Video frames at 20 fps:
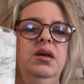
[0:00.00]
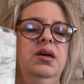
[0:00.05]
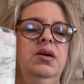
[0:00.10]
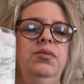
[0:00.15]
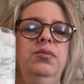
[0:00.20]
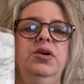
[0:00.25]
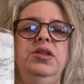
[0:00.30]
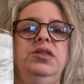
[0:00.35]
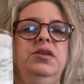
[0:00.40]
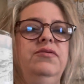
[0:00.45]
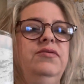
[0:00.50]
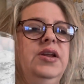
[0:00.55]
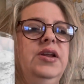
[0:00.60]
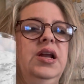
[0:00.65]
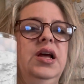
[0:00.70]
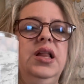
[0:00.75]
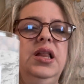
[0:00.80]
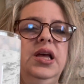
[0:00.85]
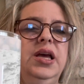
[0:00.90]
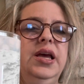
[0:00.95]
the
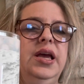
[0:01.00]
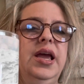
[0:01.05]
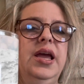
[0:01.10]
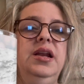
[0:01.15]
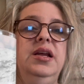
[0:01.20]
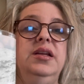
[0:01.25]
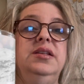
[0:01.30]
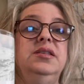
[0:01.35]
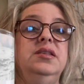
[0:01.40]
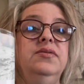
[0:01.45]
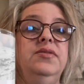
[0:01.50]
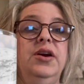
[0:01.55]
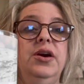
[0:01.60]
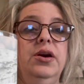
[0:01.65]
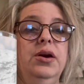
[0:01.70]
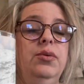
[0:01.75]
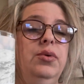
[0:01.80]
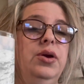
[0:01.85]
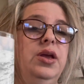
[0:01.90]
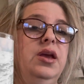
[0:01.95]
vanilla, and it's
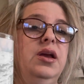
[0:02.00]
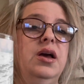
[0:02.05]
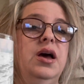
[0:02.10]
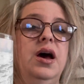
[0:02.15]
very weak.